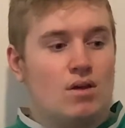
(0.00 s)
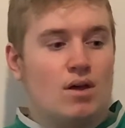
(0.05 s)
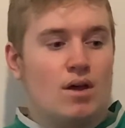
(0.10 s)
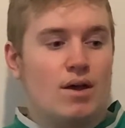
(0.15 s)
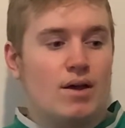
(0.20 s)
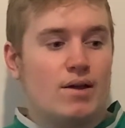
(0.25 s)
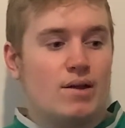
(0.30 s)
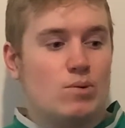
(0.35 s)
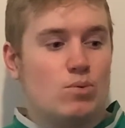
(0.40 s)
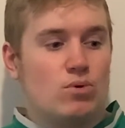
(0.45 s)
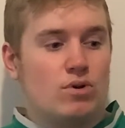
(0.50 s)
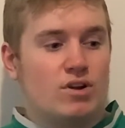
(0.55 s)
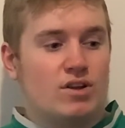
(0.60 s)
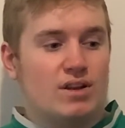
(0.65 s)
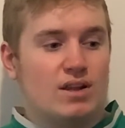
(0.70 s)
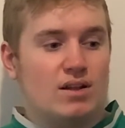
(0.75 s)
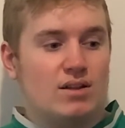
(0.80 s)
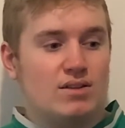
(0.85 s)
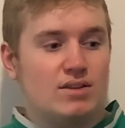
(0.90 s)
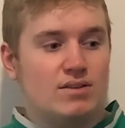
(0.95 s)
I work at
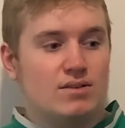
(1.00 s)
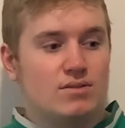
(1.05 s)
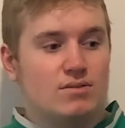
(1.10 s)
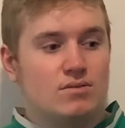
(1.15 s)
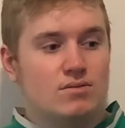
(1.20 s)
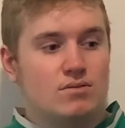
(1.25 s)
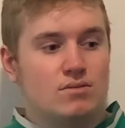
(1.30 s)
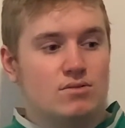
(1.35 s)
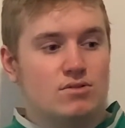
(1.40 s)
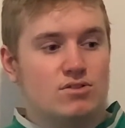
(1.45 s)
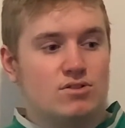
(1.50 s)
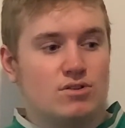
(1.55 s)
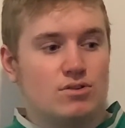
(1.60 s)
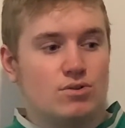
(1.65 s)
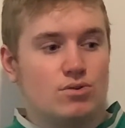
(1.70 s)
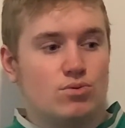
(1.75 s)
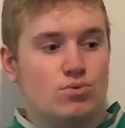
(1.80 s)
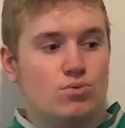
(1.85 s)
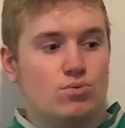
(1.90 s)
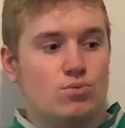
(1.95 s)
Aldi,
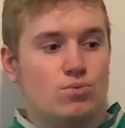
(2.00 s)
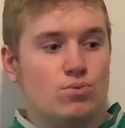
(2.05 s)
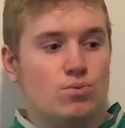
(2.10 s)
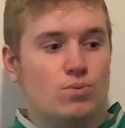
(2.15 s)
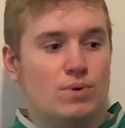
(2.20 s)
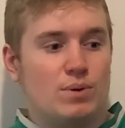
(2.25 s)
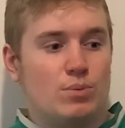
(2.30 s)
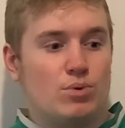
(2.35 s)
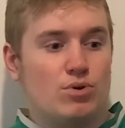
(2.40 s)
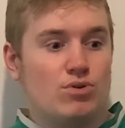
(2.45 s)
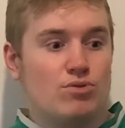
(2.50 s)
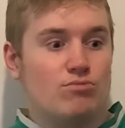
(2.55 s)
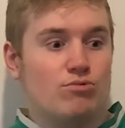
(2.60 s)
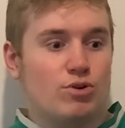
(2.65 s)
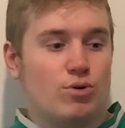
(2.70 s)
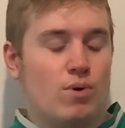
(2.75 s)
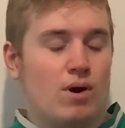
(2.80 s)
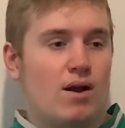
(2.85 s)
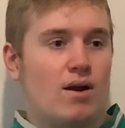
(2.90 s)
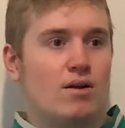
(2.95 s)
so we were
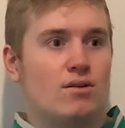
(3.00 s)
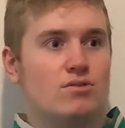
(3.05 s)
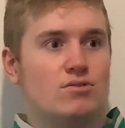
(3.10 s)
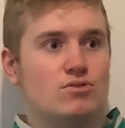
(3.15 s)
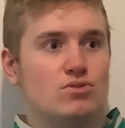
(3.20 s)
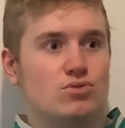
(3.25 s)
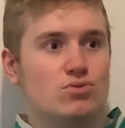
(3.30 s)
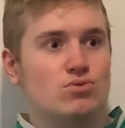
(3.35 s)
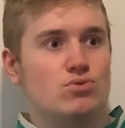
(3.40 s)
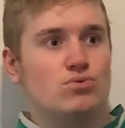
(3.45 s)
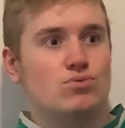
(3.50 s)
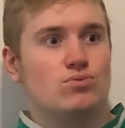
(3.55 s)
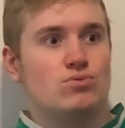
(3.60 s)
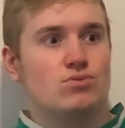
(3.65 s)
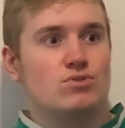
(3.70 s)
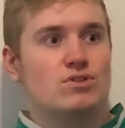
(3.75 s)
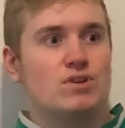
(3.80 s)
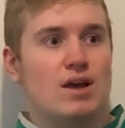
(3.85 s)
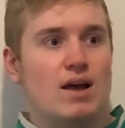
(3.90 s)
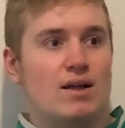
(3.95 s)
required to
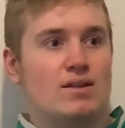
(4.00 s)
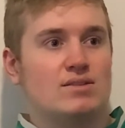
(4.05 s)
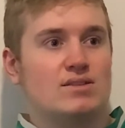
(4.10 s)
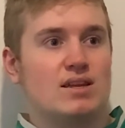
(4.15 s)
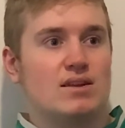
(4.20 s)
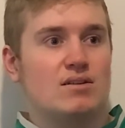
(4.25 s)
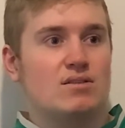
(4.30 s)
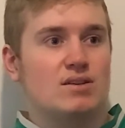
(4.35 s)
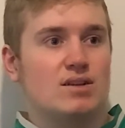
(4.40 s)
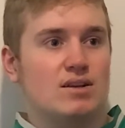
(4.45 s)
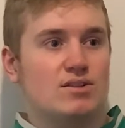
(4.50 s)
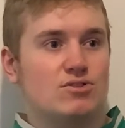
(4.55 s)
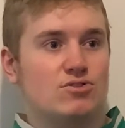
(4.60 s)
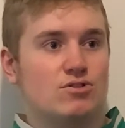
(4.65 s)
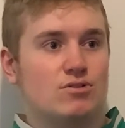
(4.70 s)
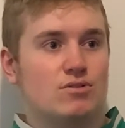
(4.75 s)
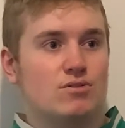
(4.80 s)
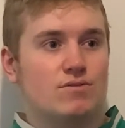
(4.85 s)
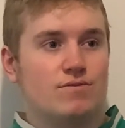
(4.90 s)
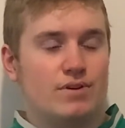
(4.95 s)
use hand
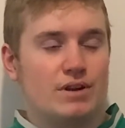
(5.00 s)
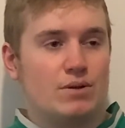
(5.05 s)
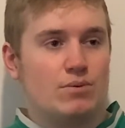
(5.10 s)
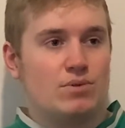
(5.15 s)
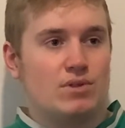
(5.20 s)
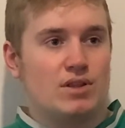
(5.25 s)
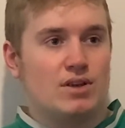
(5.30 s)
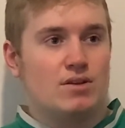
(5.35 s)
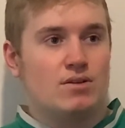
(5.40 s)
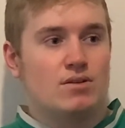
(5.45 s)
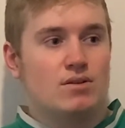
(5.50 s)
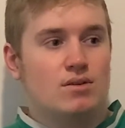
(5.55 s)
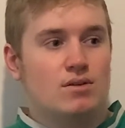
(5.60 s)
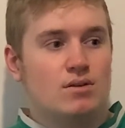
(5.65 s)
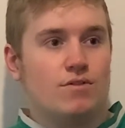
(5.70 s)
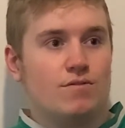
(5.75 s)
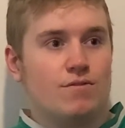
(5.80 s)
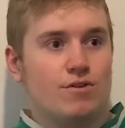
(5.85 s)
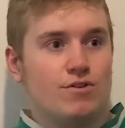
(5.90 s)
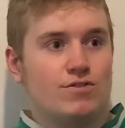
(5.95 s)
sanitizer frequently. For
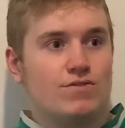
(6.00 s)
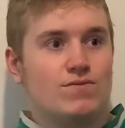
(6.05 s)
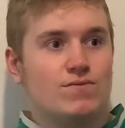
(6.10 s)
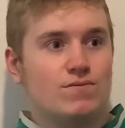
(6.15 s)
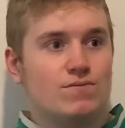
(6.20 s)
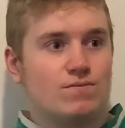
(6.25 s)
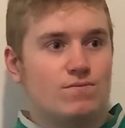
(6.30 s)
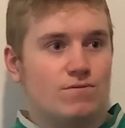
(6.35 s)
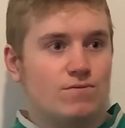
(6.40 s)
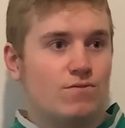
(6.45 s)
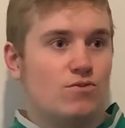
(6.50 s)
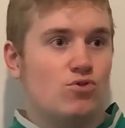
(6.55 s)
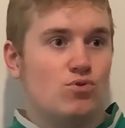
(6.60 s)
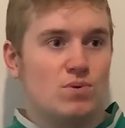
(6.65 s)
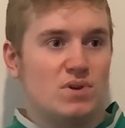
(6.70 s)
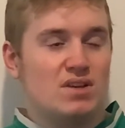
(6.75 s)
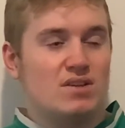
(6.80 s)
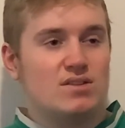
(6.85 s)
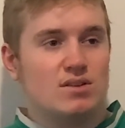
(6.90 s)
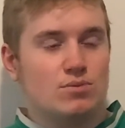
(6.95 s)
the first few
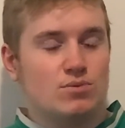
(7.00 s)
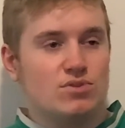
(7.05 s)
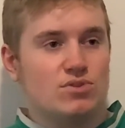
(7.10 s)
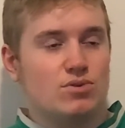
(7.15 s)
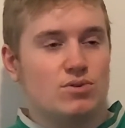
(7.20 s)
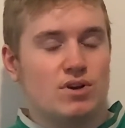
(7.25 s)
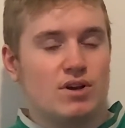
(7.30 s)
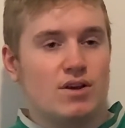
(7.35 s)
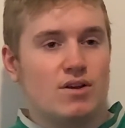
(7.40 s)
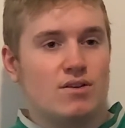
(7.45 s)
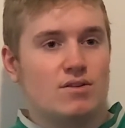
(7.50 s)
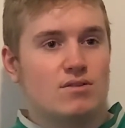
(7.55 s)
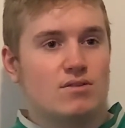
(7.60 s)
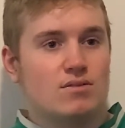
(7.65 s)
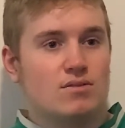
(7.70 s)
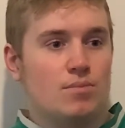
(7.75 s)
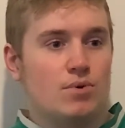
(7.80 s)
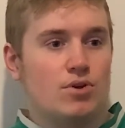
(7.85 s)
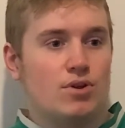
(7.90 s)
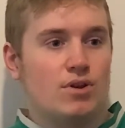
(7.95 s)
weeks it was okay,
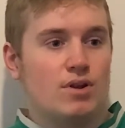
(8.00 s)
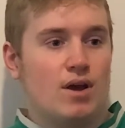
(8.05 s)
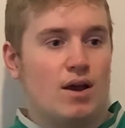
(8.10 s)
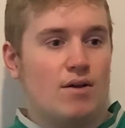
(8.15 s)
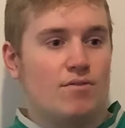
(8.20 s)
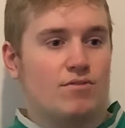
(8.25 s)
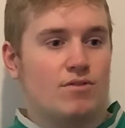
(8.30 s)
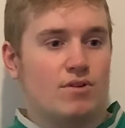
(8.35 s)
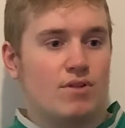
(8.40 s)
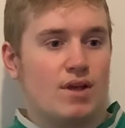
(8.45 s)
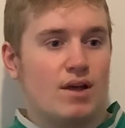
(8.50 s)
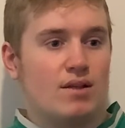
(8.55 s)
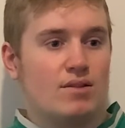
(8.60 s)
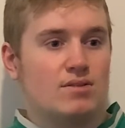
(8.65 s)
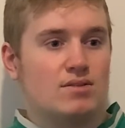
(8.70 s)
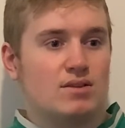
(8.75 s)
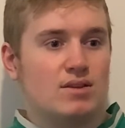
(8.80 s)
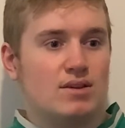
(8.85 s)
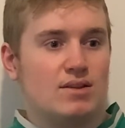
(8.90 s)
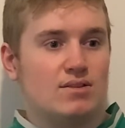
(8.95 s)
but after
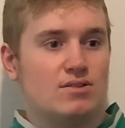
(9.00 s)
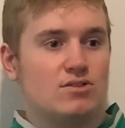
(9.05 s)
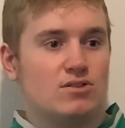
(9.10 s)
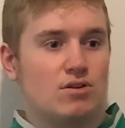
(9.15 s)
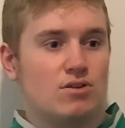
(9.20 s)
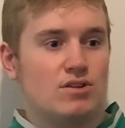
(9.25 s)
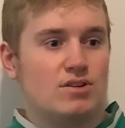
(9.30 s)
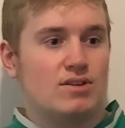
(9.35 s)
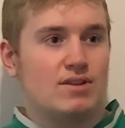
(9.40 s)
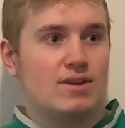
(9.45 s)
that it started